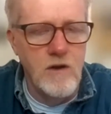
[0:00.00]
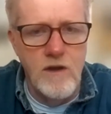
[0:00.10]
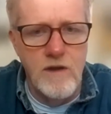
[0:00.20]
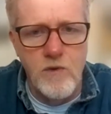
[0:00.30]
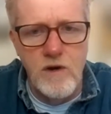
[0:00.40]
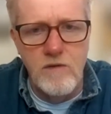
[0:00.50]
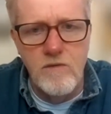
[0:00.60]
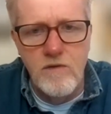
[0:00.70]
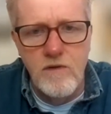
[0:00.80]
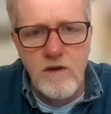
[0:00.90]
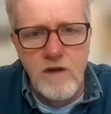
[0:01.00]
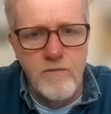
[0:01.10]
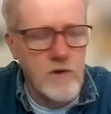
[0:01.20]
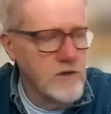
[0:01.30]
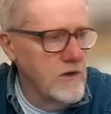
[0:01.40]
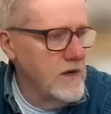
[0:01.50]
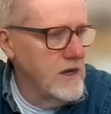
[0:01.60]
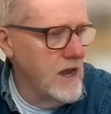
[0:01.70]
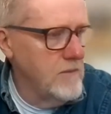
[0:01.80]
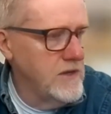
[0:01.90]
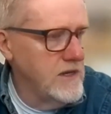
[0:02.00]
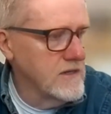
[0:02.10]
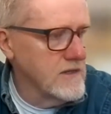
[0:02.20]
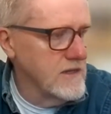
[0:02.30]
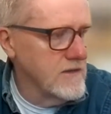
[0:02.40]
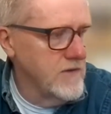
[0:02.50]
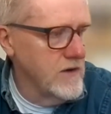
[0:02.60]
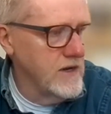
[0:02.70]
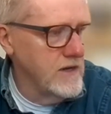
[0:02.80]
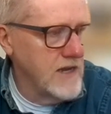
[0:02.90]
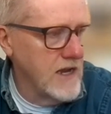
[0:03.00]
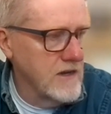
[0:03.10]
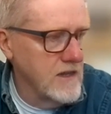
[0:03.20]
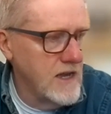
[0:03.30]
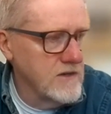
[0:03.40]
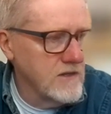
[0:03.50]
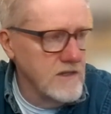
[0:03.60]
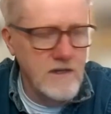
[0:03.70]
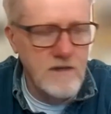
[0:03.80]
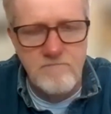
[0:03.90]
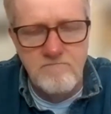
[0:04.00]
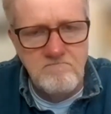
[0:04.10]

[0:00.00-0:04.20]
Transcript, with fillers: You know, if we're if we're doing a piece that's very technologically,